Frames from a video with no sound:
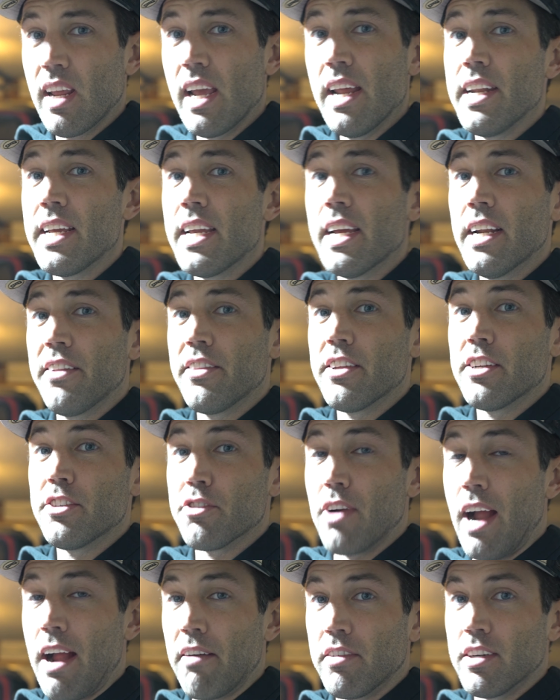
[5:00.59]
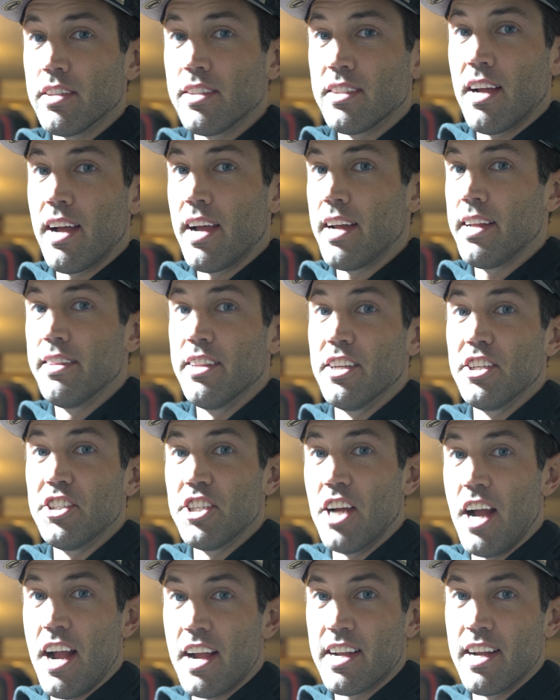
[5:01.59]
And again, on the driver's side, the
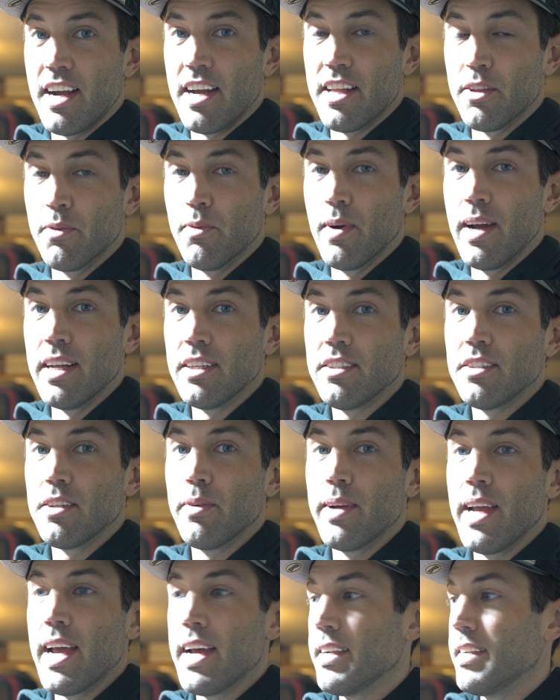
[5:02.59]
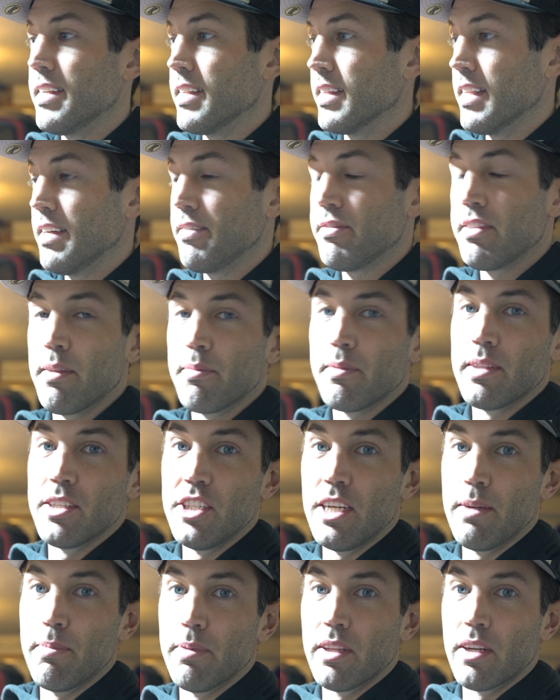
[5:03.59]
shock got in the way. So we had to lift up the
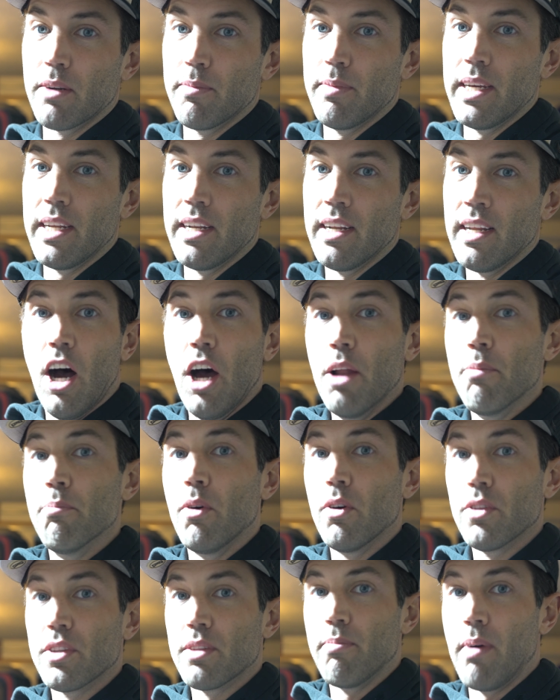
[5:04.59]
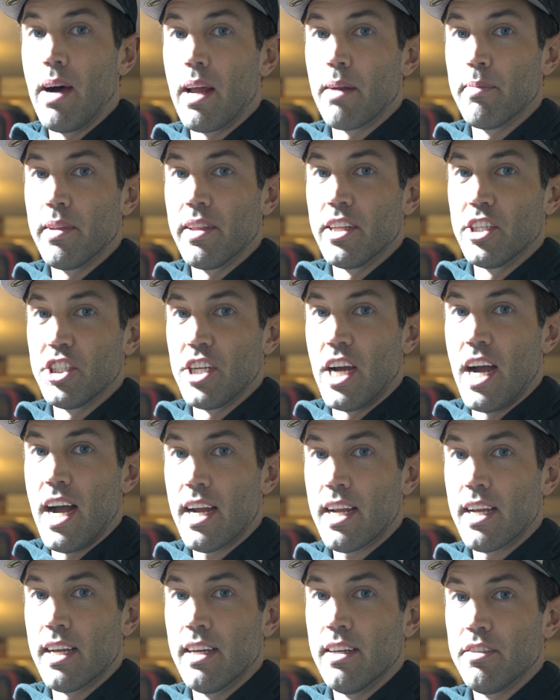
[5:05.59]
Jeep a little bit, unbolt the bottom of the
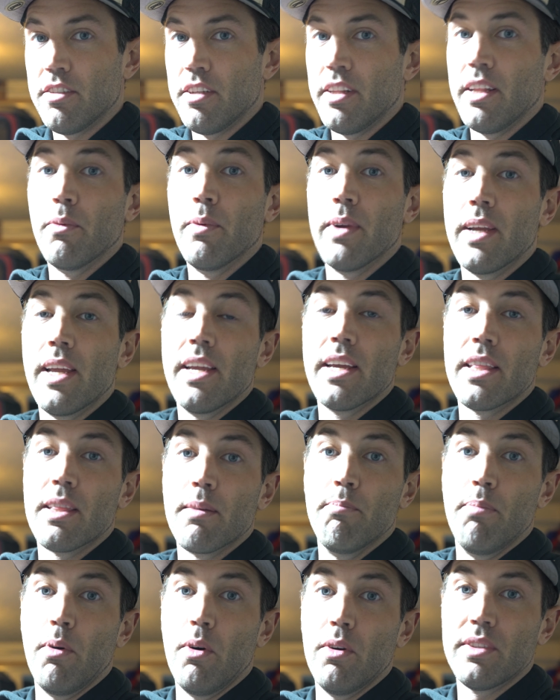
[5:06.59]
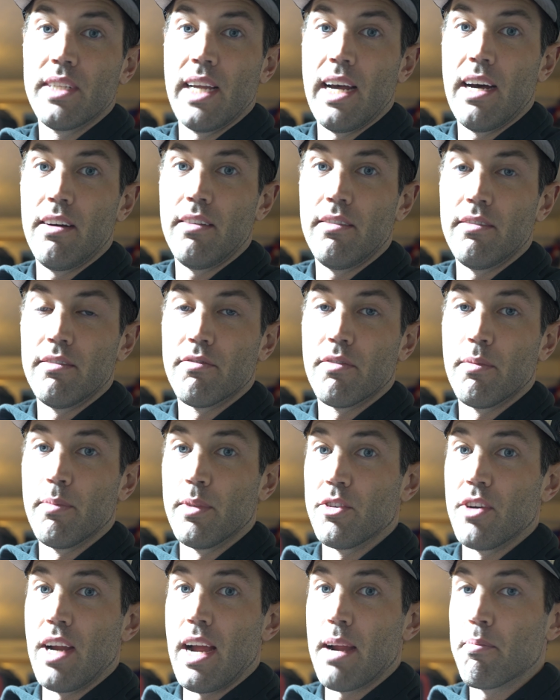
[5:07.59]
shock so that we could get the bolt out from the
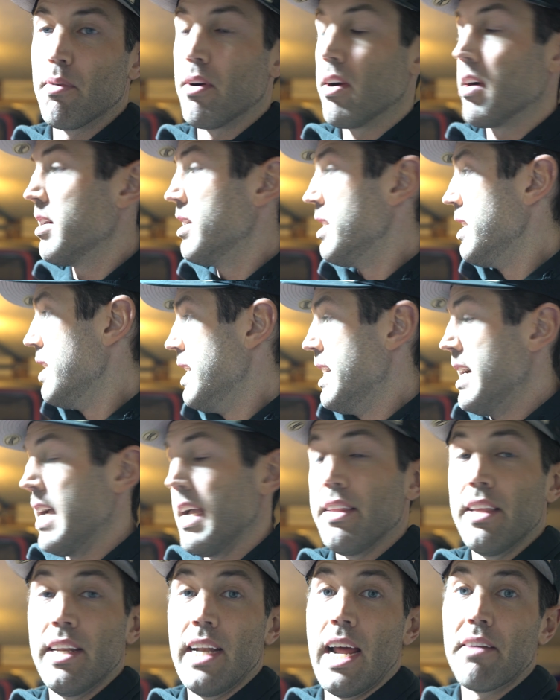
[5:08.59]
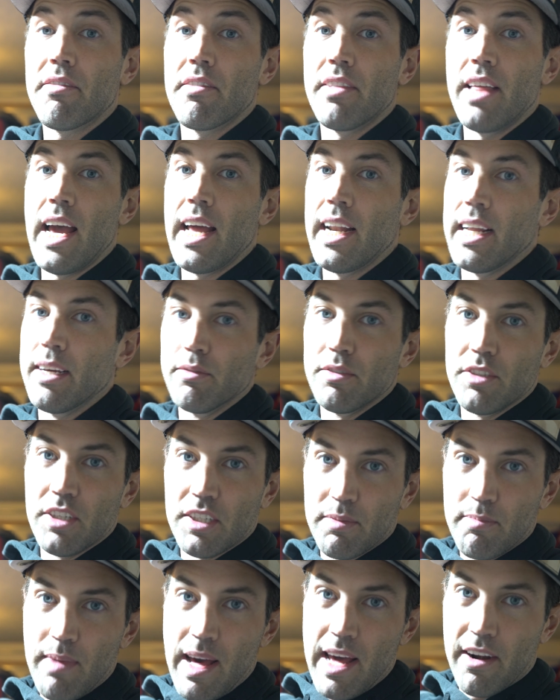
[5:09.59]
track bar. And then after that, it was
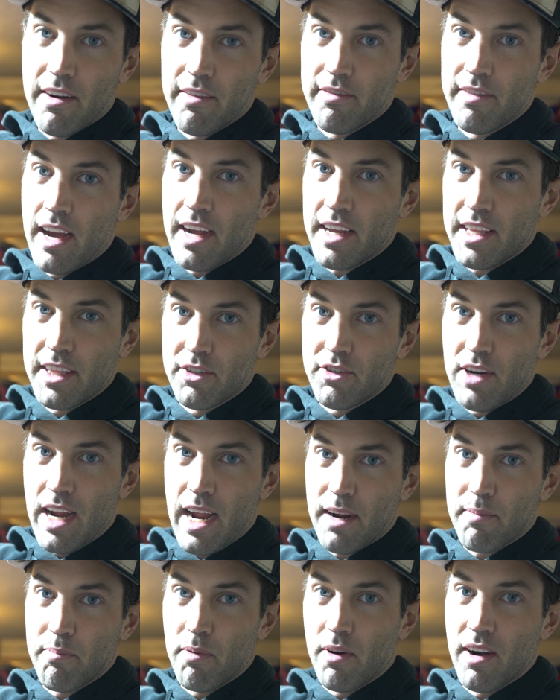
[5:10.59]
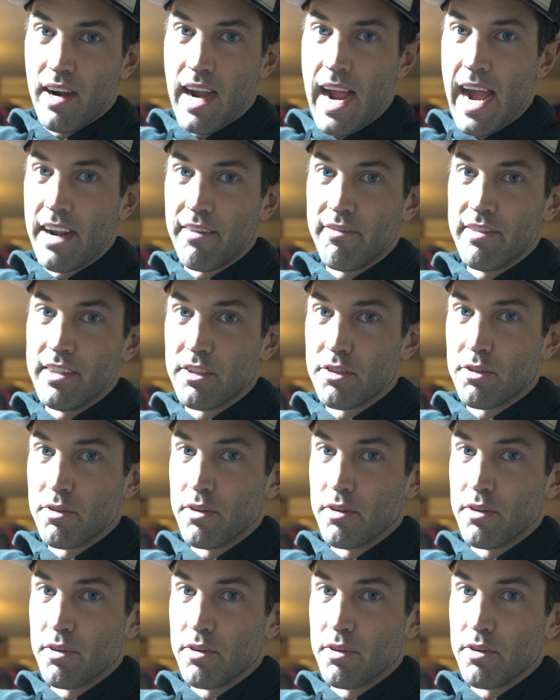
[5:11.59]
just a matter of knocking the track bar out of its